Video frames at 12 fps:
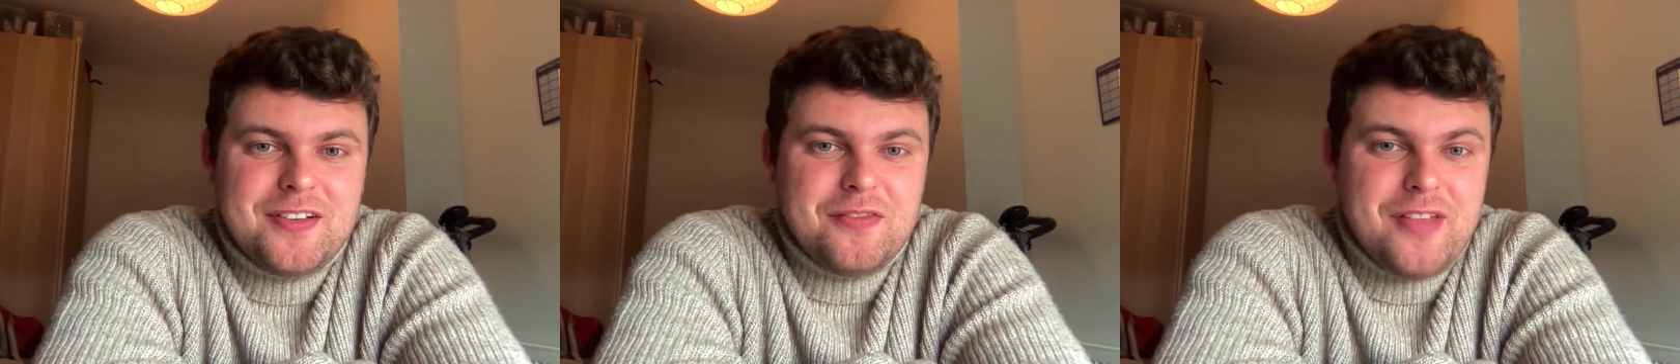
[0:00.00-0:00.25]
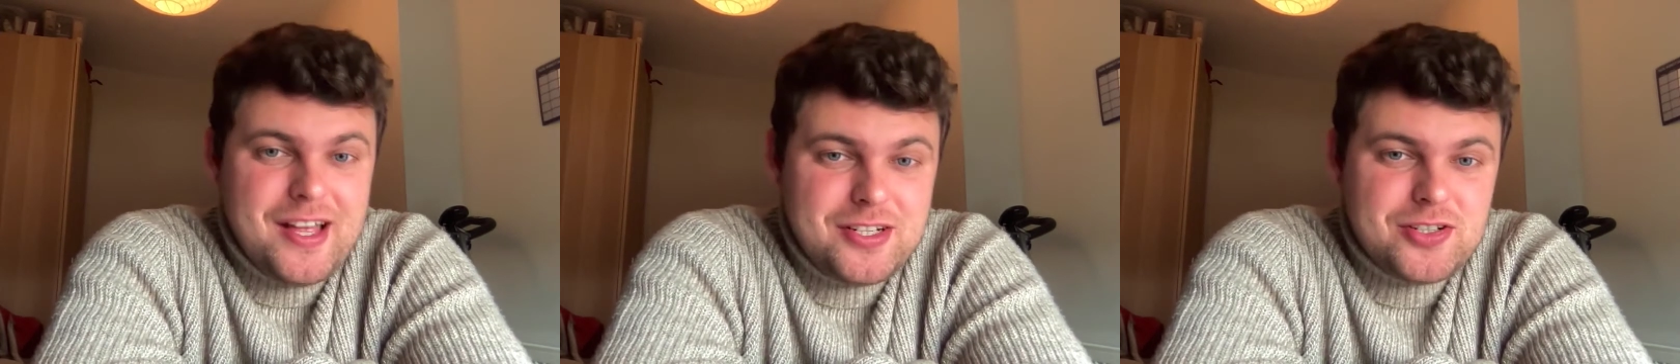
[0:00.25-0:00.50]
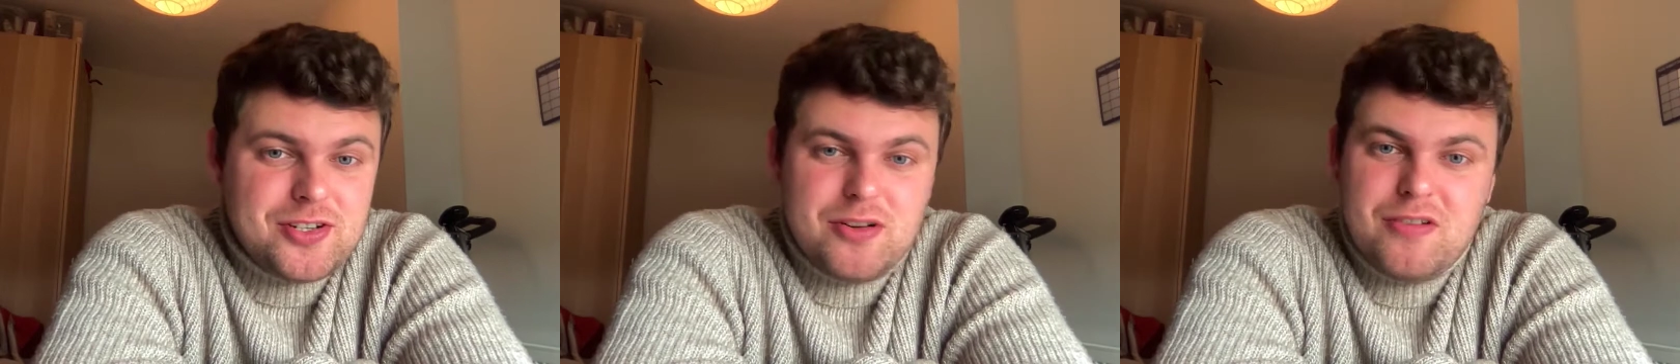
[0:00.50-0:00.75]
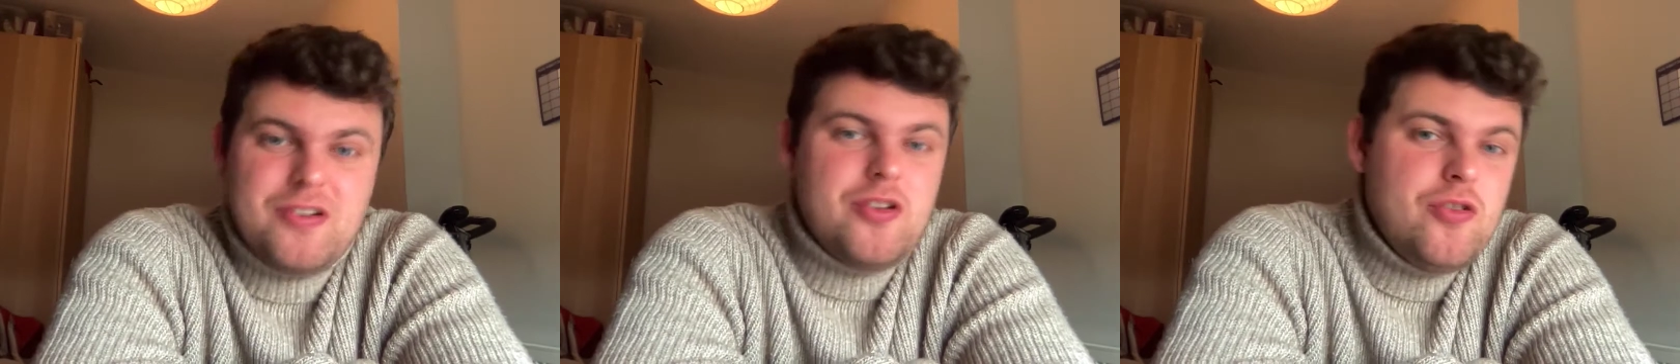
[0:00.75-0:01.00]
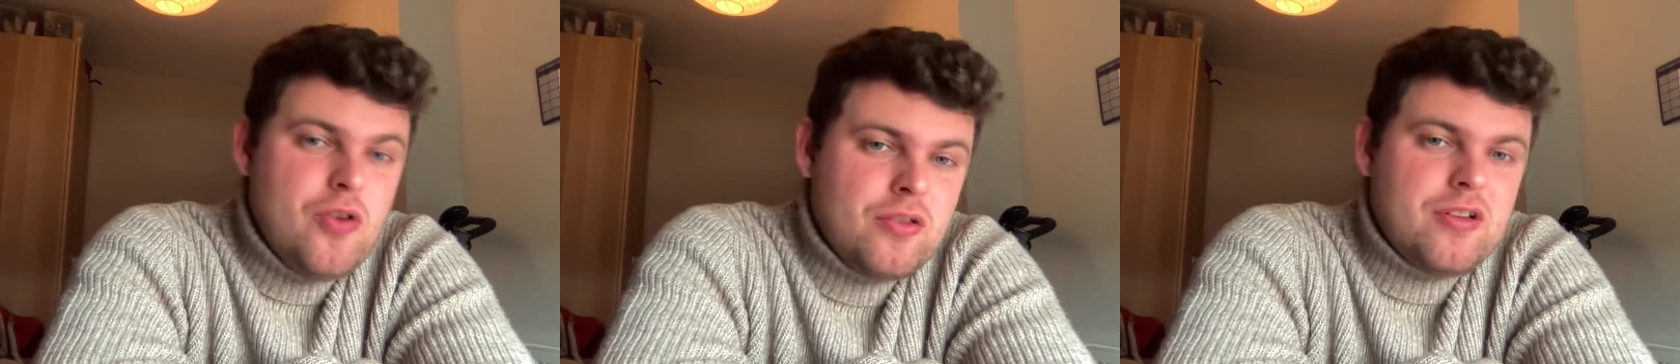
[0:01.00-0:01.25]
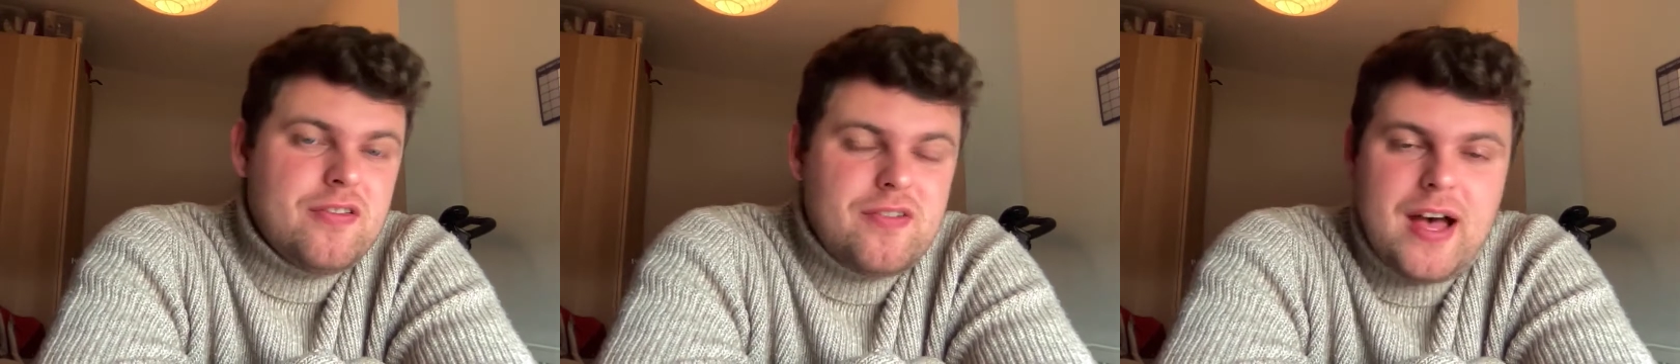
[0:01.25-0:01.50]
That's true if
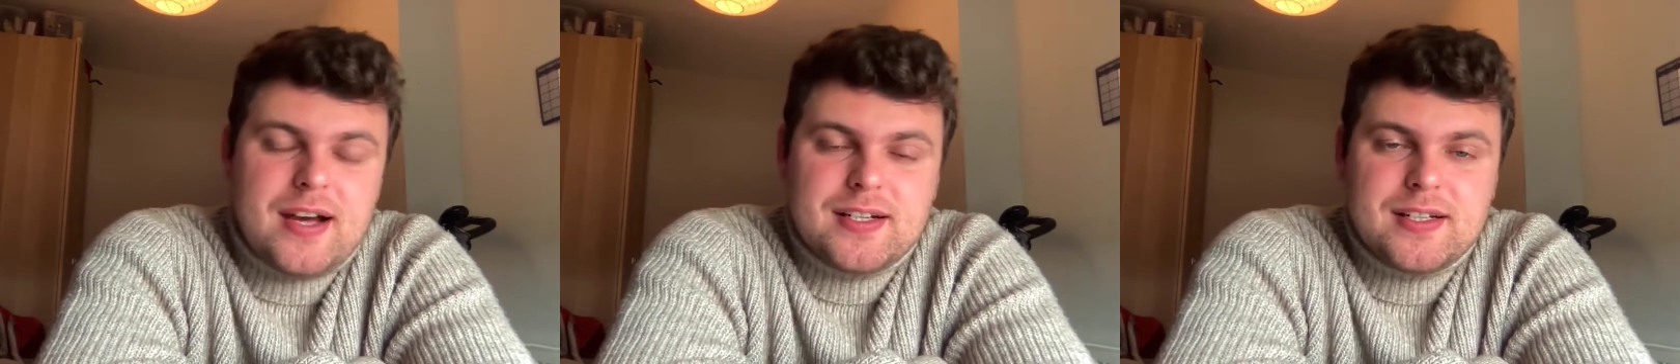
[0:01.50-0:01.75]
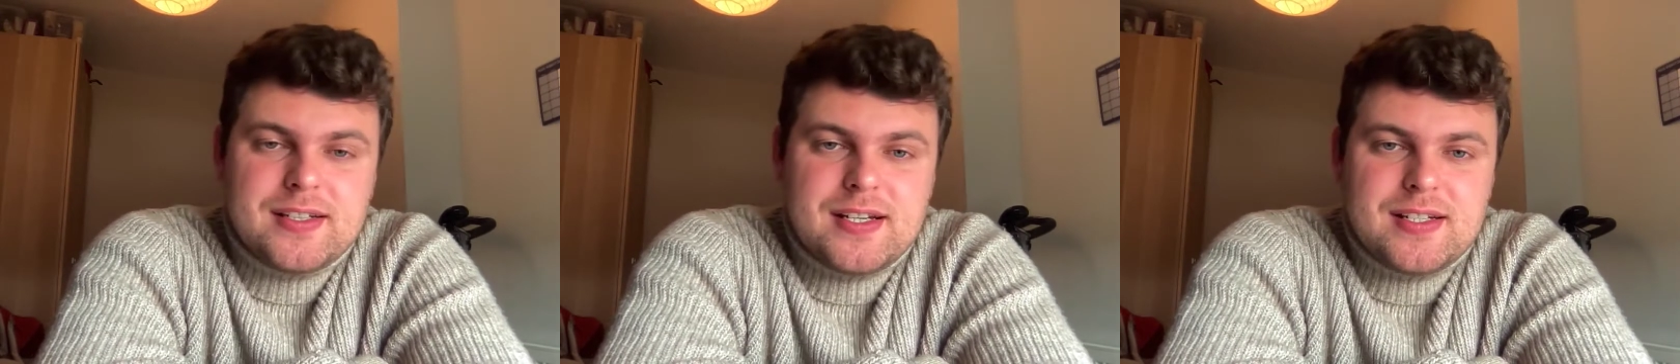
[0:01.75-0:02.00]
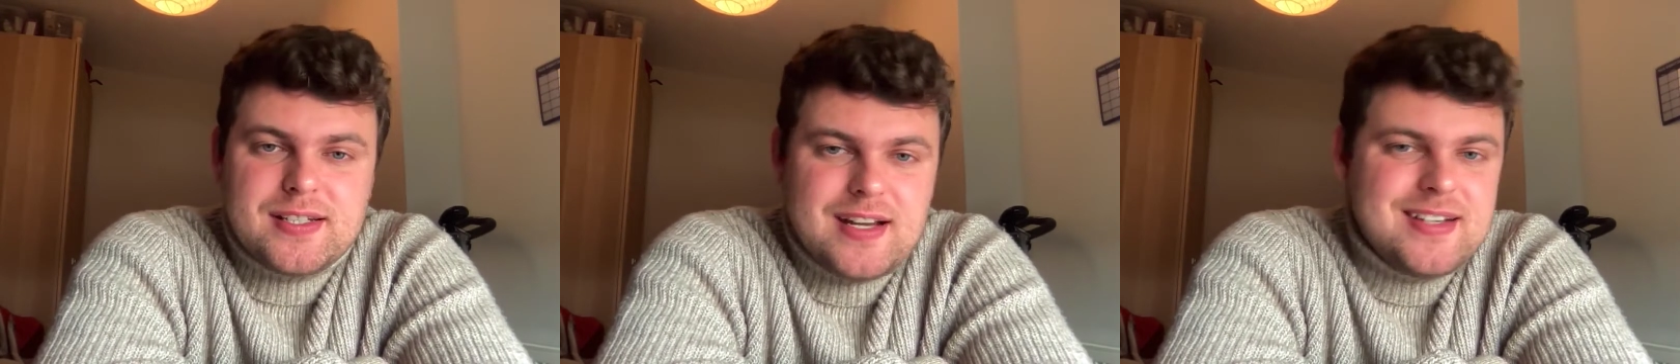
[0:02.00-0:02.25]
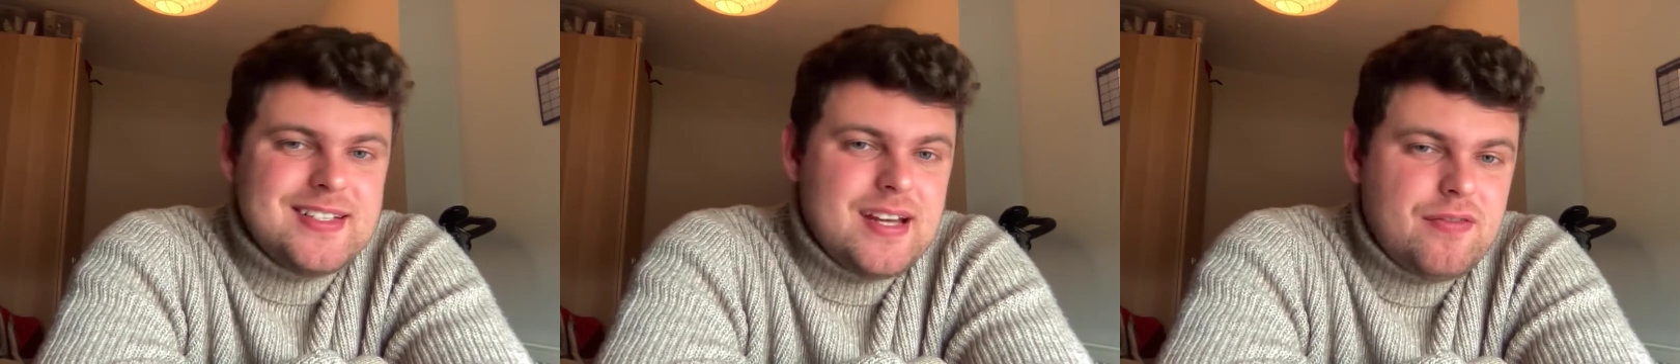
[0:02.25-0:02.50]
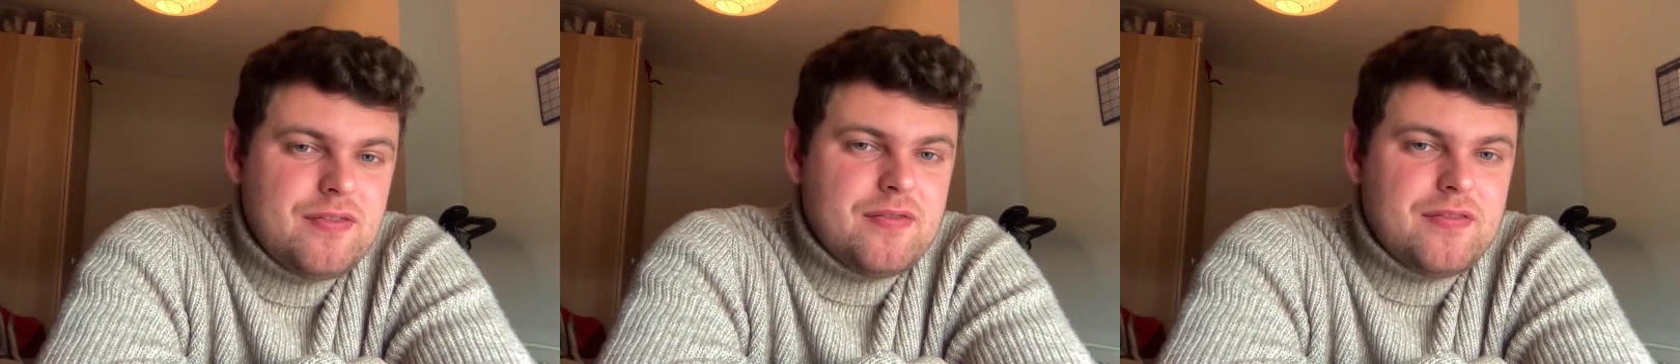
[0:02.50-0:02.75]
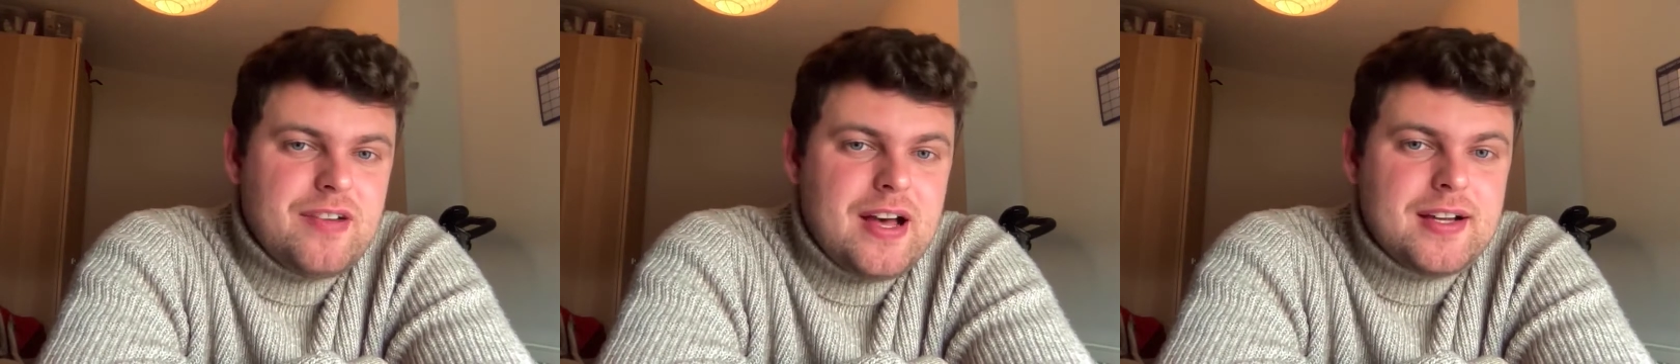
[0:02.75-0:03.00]
another fact exists, a different
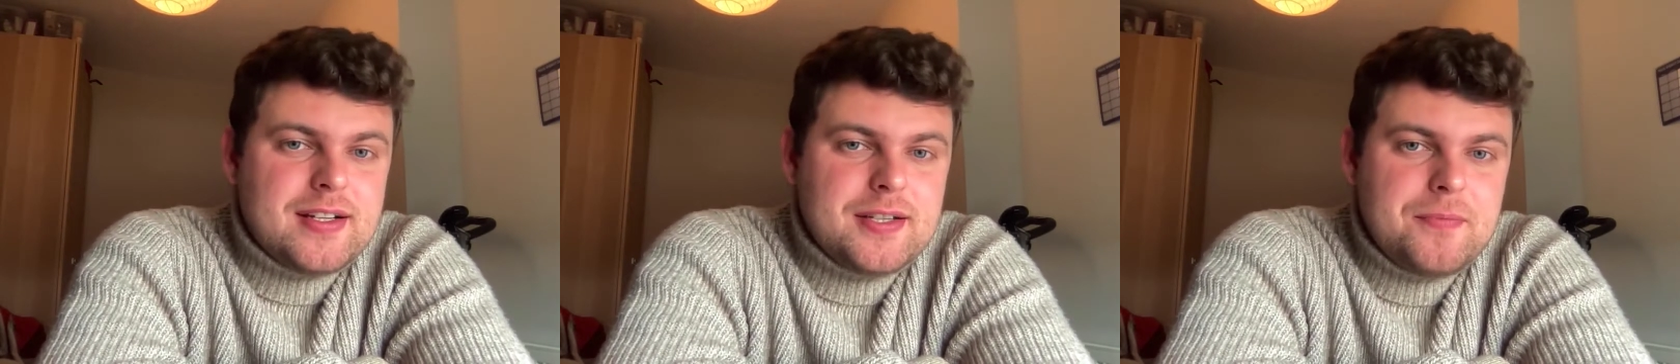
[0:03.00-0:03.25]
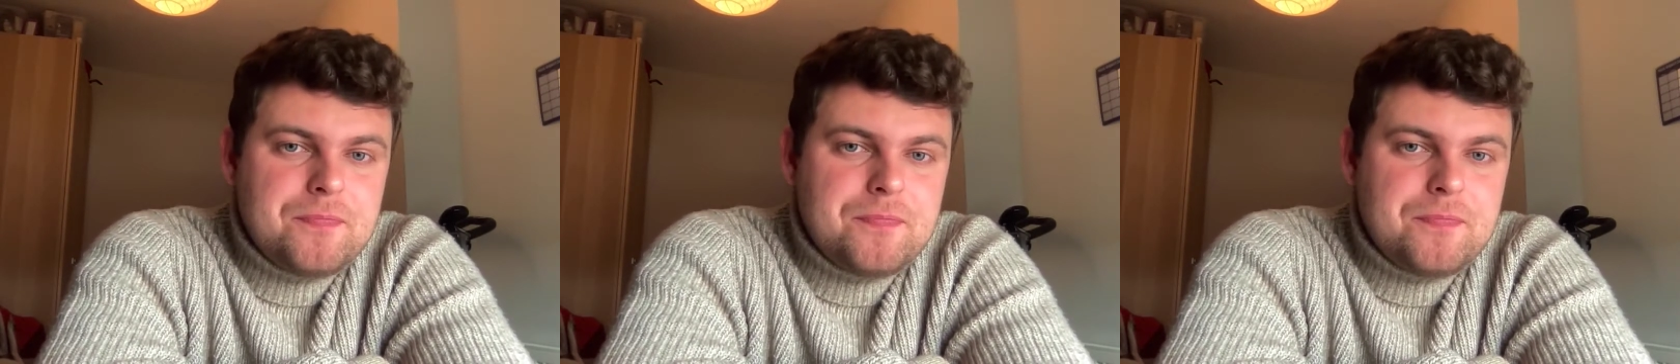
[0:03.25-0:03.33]
fact,